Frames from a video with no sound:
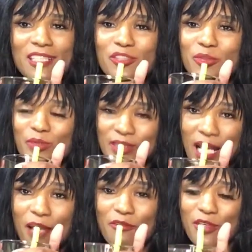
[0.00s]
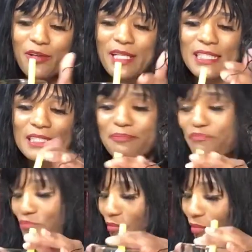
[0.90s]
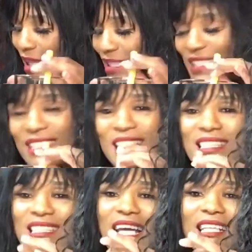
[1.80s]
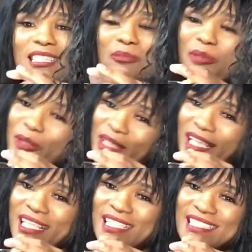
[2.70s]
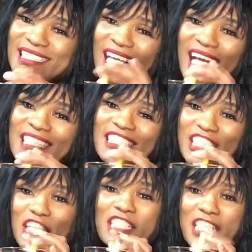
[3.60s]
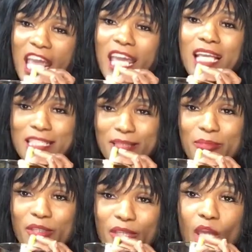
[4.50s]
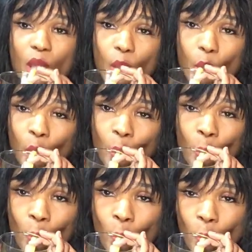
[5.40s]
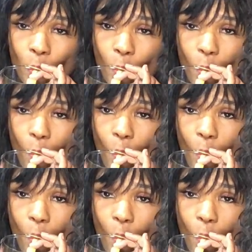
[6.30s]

You will not regret it. This is Smoodee's, cheesecake smoothie. Mmm.